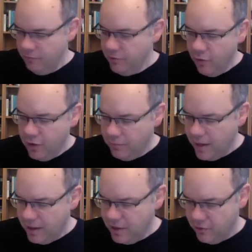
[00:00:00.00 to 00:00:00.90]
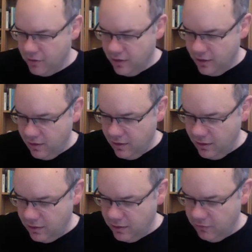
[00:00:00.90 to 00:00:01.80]
going back into the
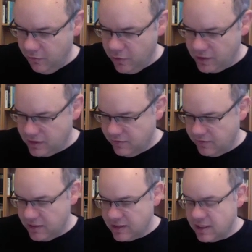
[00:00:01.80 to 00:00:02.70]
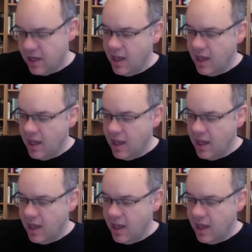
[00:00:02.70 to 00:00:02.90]
40s, 50s,